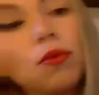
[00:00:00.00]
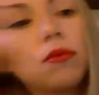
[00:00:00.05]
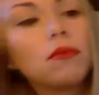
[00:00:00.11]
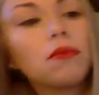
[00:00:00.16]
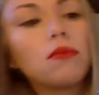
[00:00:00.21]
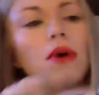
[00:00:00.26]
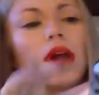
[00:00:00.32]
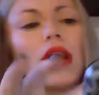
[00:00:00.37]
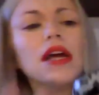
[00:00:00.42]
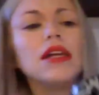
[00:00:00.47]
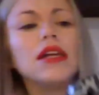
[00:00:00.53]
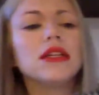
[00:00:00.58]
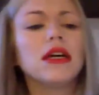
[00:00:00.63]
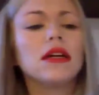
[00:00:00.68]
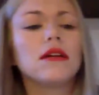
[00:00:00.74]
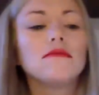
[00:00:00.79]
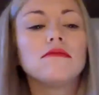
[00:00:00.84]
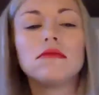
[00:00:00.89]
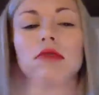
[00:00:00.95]
what I
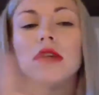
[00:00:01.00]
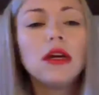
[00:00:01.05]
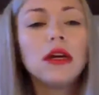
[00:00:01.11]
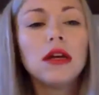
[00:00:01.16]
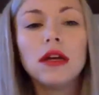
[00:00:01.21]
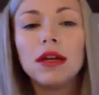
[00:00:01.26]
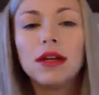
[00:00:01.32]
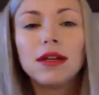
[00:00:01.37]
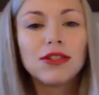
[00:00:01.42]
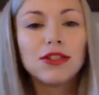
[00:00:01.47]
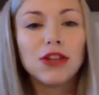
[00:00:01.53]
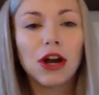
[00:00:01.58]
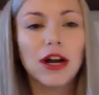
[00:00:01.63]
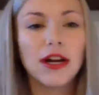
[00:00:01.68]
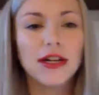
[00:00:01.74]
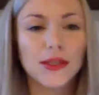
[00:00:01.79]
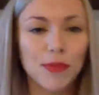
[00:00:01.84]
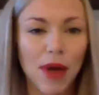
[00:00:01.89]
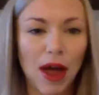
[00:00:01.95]
did.
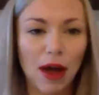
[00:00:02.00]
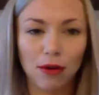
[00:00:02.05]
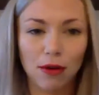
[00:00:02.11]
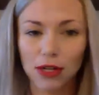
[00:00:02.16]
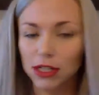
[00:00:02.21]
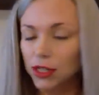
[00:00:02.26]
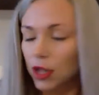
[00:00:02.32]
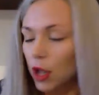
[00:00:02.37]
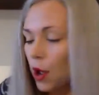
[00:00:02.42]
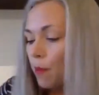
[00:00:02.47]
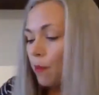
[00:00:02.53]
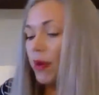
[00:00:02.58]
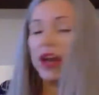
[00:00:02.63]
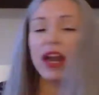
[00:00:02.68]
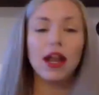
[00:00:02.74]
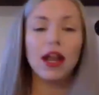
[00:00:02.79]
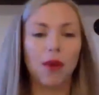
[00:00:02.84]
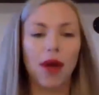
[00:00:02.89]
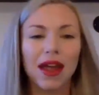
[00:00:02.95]
Sorry, it's backwards. But
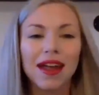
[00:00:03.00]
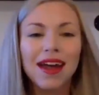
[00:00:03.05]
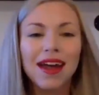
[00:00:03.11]
anyway,